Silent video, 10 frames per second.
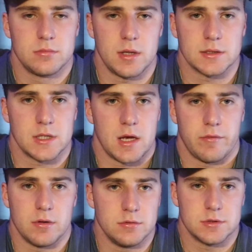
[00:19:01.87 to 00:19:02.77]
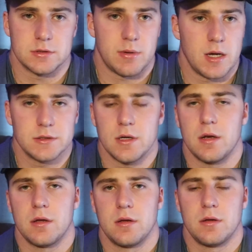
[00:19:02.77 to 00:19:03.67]
Because they have a loser's
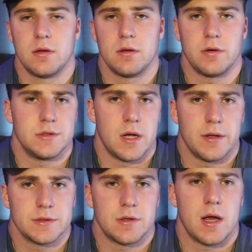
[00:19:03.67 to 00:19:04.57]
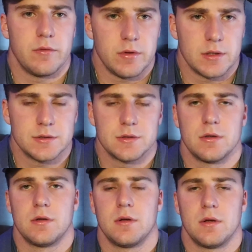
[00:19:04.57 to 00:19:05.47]
mindset. They're jealous. They're envious.
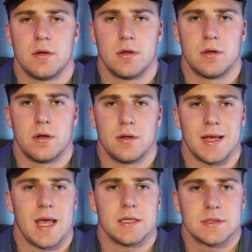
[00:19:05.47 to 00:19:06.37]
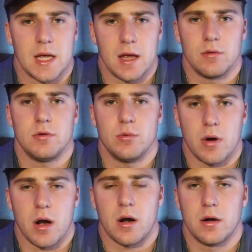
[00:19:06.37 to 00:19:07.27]
They can't stand who you
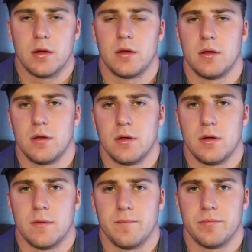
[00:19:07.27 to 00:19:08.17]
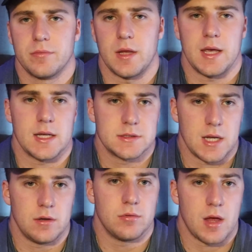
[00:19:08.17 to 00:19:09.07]
are. They can't
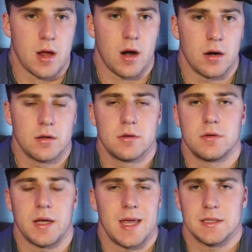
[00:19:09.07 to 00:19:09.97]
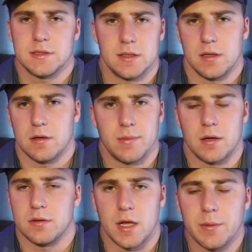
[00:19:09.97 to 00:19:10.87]
stand who they are. They can't stand that you're
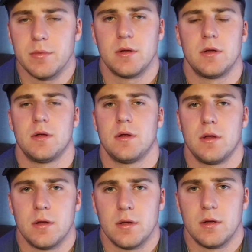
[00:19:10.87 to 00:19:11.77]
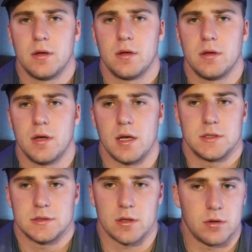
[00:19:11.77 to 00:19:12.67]
better than them. And
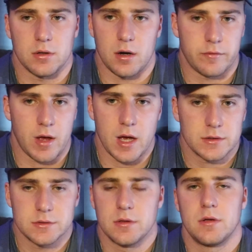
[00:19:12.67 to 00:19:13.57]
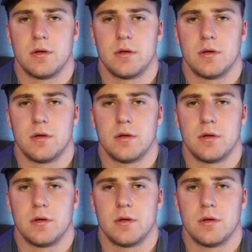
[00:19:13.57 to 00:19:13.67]
it's just a cold hard fact.